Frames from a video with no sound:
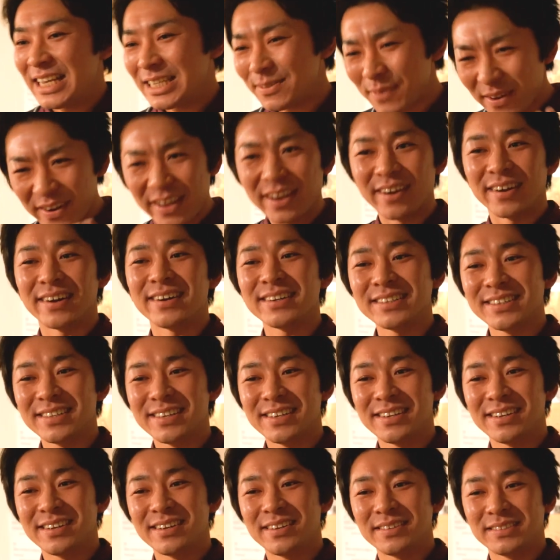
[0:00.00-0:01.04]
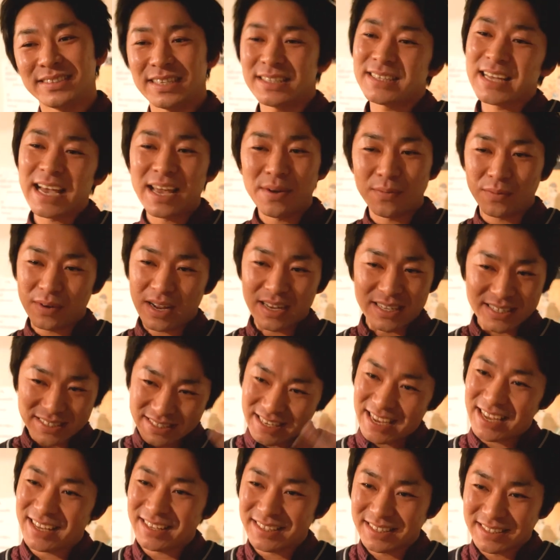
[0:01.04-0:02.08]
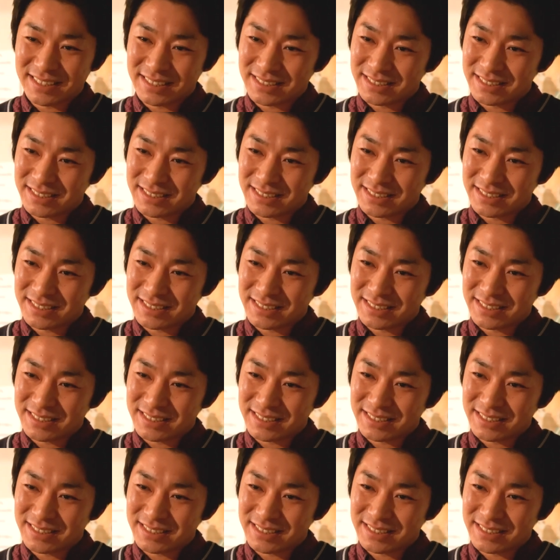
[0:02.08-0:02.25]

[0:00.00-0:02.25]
It's very hard. Just I say,